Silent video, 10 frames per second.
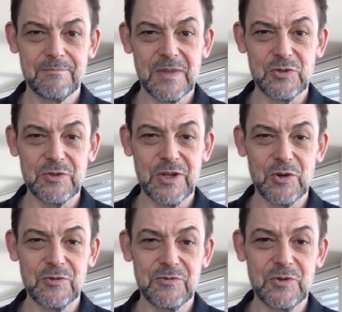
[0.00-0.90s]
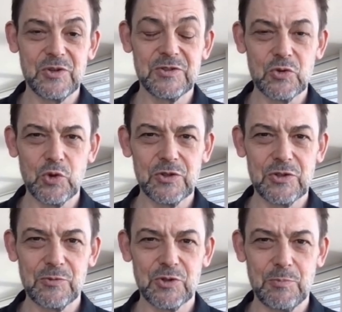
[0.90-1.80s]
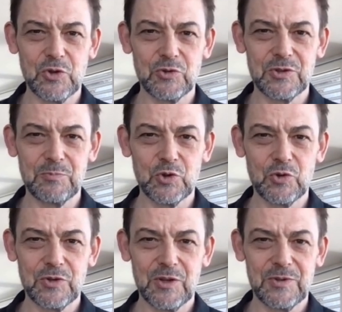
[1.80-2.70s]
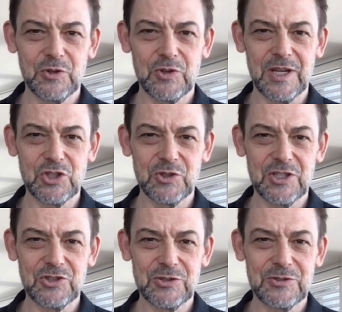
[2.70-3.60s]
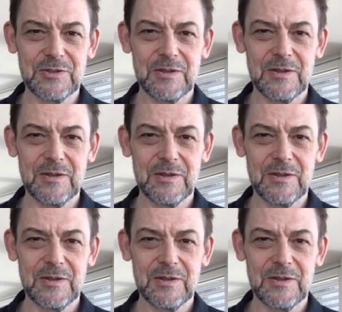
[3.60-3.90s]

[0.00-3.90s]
This was our first quantum computing program. Congratulations.